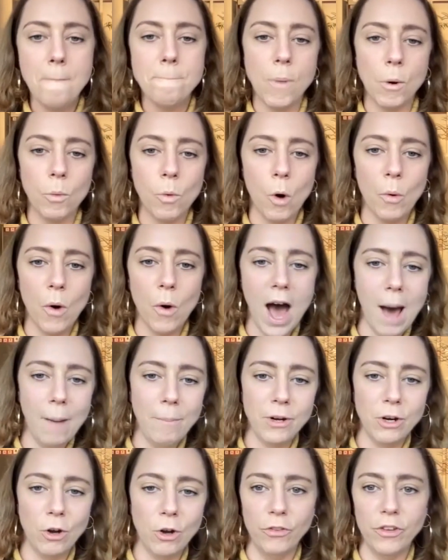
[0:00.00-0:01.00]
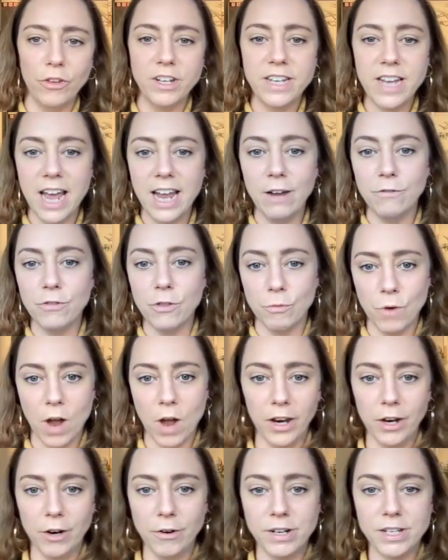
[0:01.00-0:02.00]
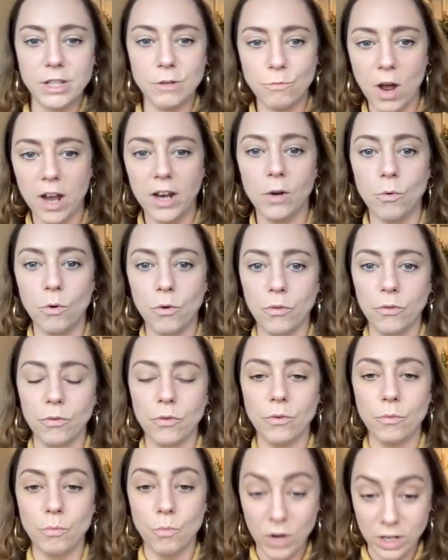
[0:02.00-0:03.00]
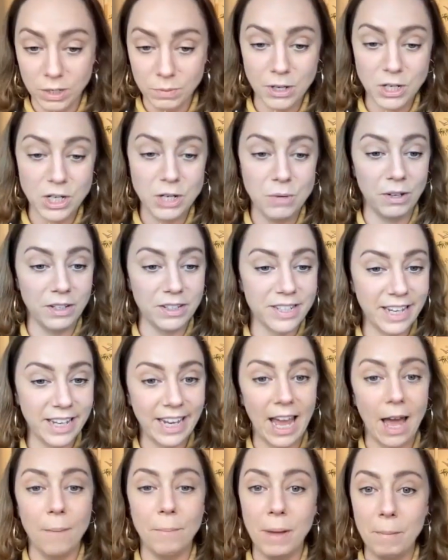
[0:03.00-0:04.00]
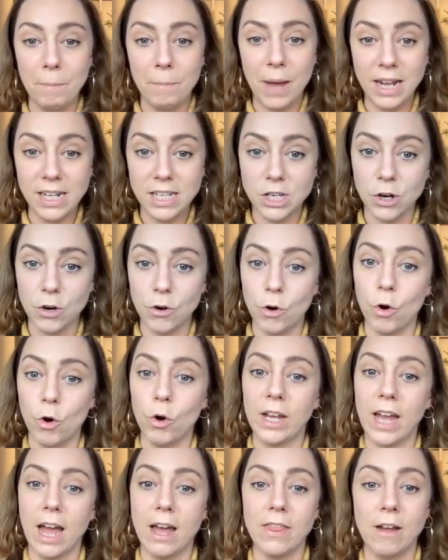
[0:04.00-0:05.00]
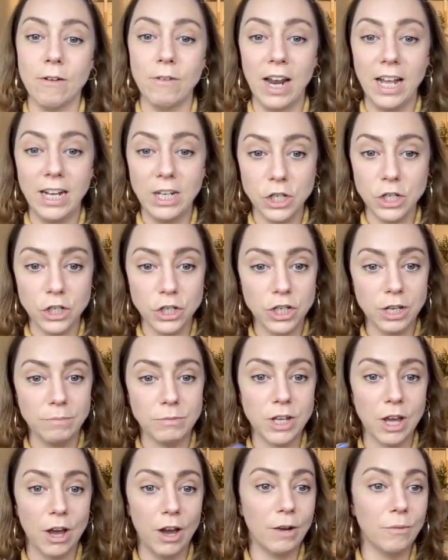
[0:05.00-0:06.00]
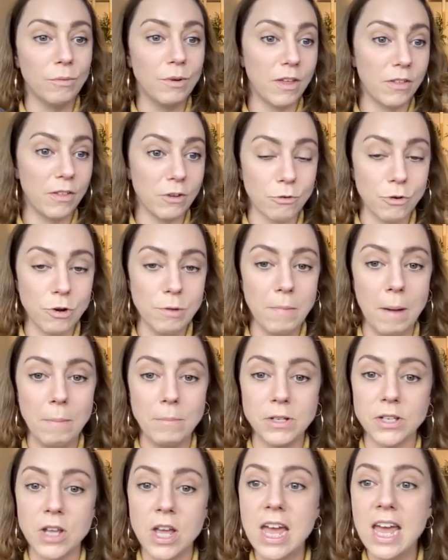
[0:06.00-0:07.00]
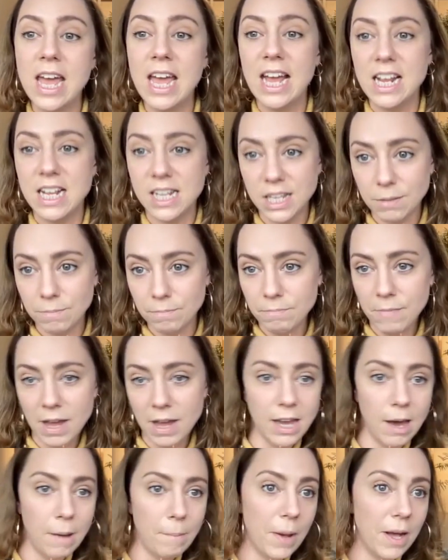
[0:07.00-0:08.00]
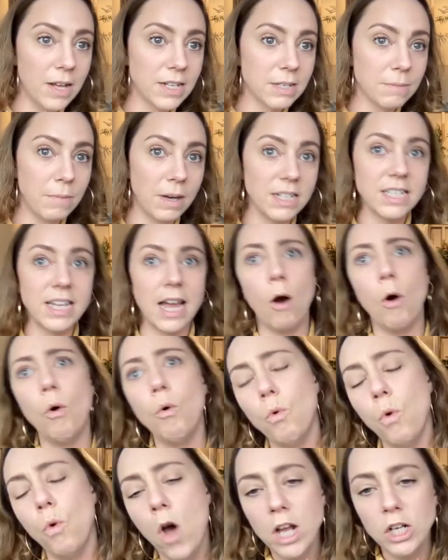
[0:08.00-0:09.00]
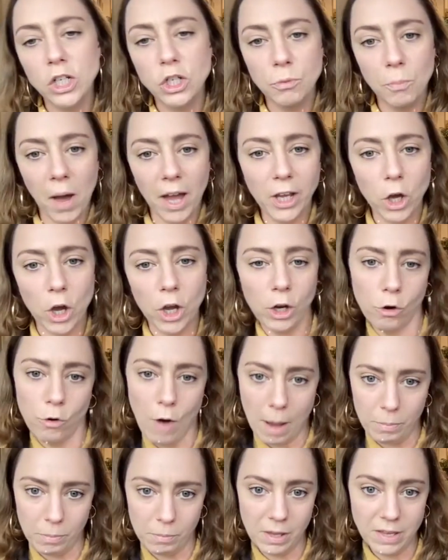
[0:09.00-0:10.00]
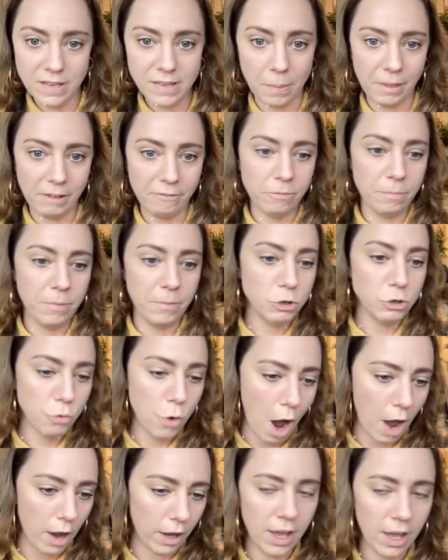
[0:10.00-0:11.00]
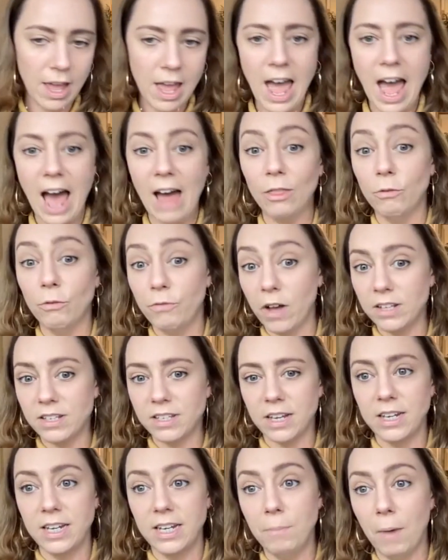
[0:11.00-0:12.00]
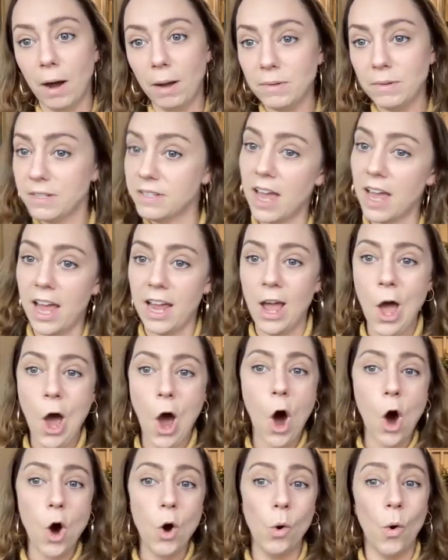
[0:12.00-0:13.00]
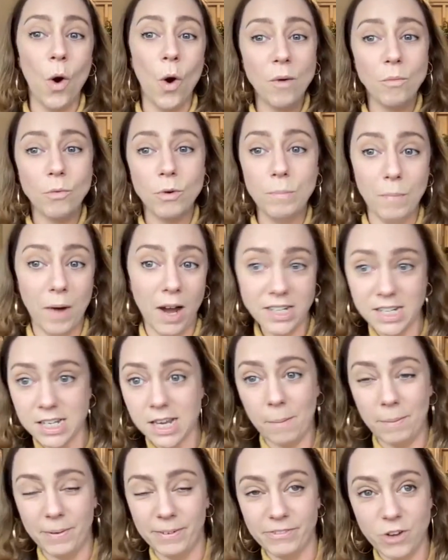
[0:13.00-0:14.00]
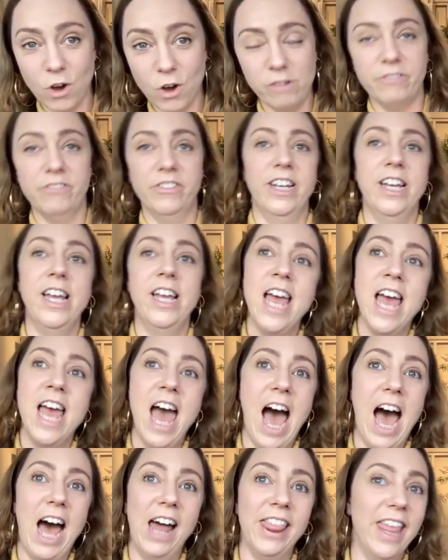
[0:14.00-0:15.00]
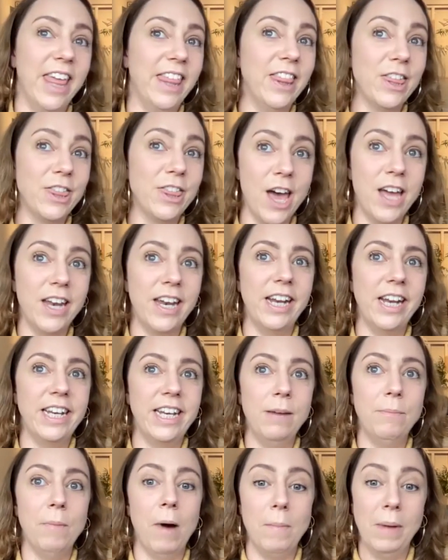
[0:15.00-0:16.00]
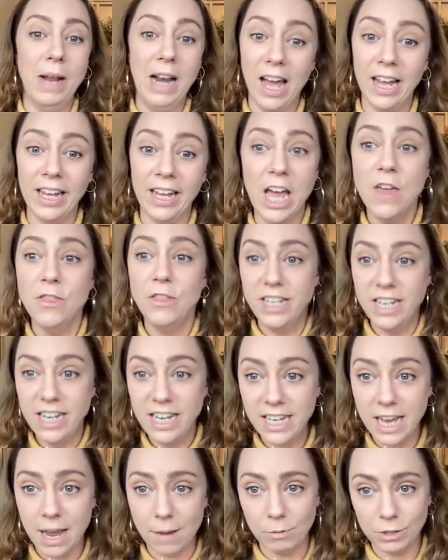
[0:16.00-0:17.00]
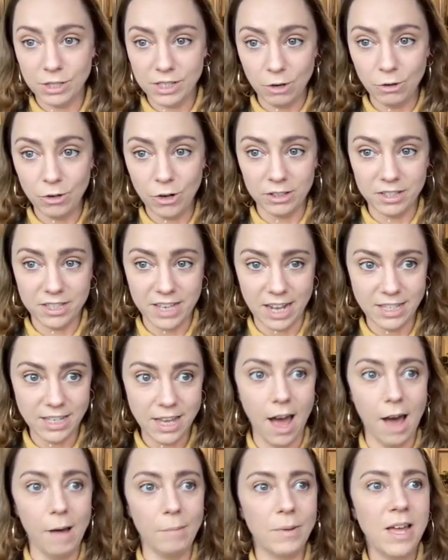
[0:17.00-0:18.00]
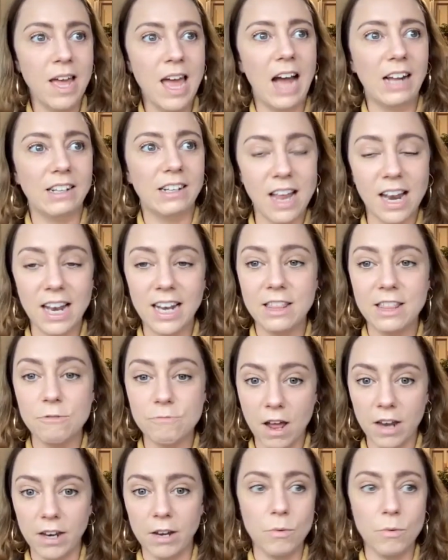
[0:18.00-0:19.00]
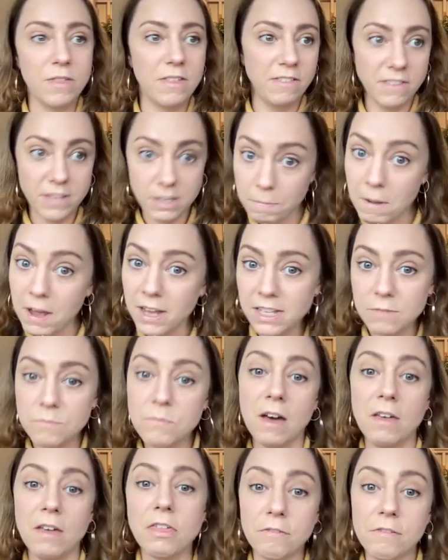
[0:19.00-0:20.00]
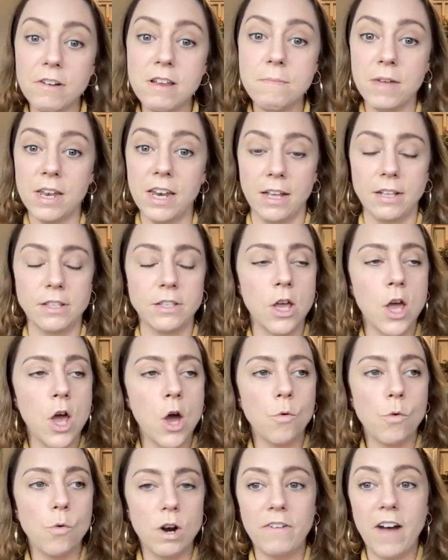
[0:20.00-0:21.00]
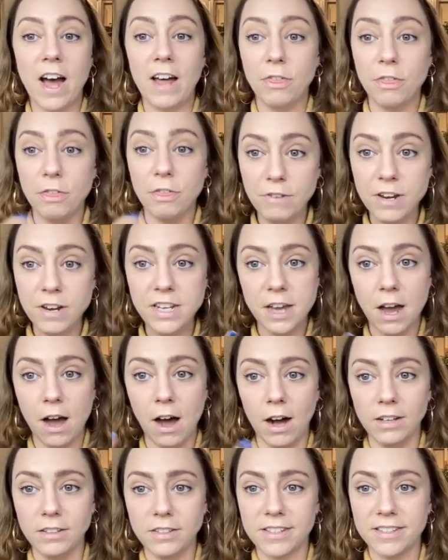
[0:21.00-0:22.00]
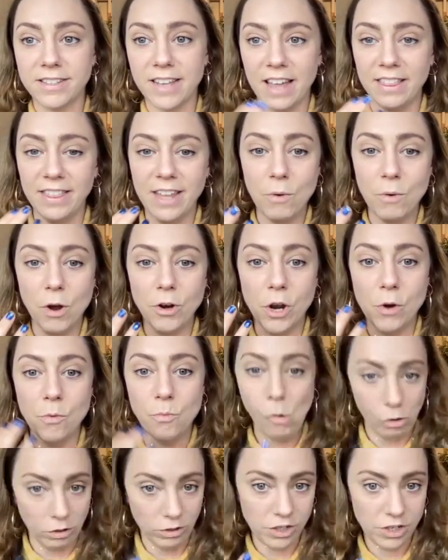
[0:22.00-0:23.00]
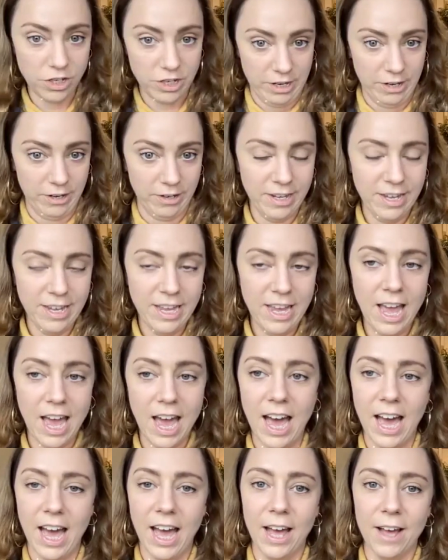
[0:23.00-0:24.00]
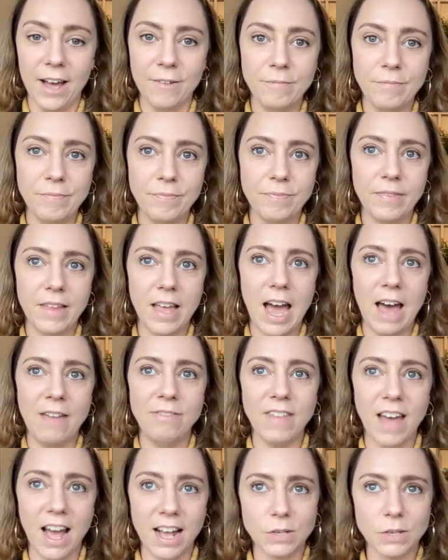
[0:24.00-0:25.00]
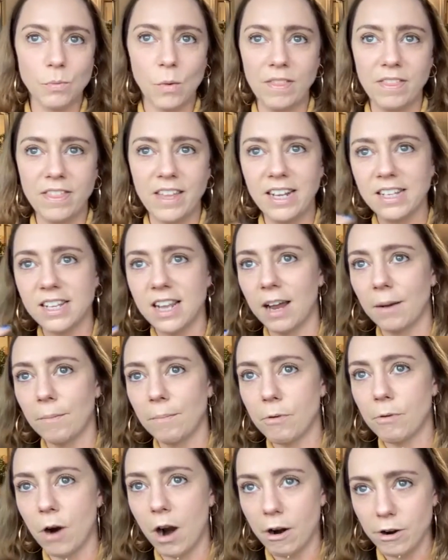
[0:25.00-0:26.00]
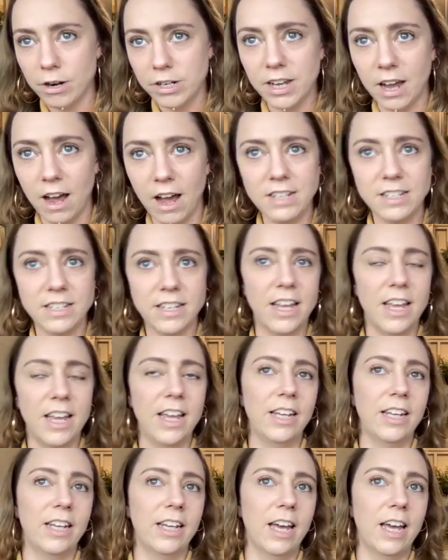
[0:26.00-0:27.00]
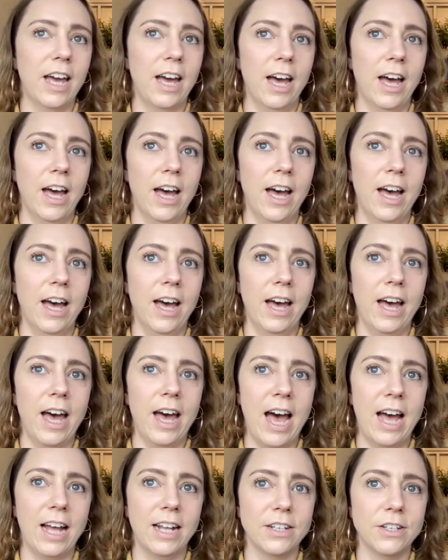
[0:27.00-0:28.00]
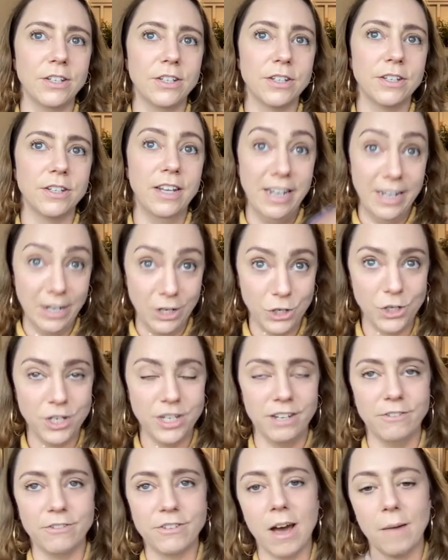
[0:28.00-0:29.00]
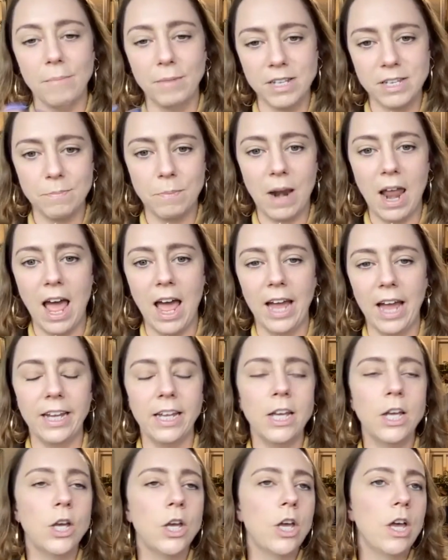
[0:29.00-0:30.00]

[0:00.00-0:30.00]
But what will happen on the day of the runner is the runner will, especially once they get a bit better or get their relationships going with other crew members, is makeup person might say, oh, do you mind going and grabbing me something from the truck? And the first AD might be saying, oh, wouldn't mind a cup of coffee. And then the third AD might be like, the tea table's still not set up. And suddenly the runner, within the space of about 3 minutes, will have had 3 tasks and they won't know what to do. And that's when things like prioritizing and initiative come into play.